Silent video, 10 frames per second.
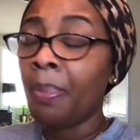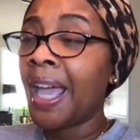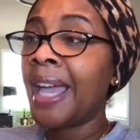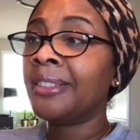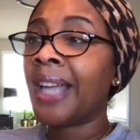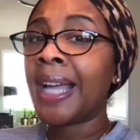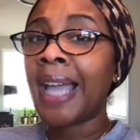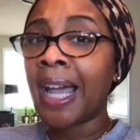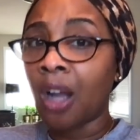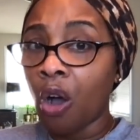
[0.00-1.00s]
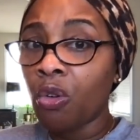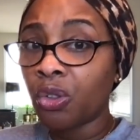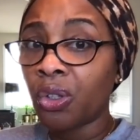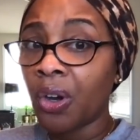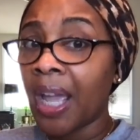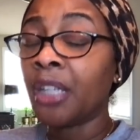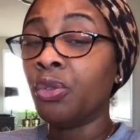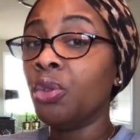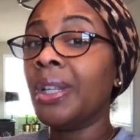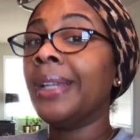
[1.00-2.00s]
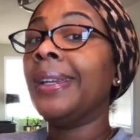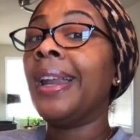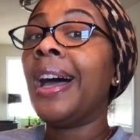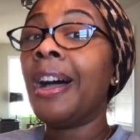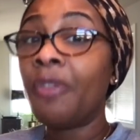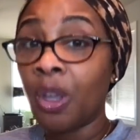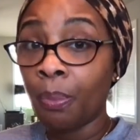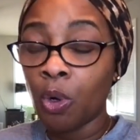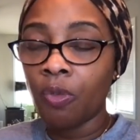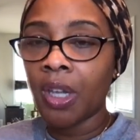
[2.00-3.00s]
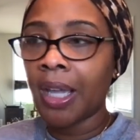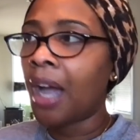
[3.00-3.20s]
But as I got older and grew to love the movie,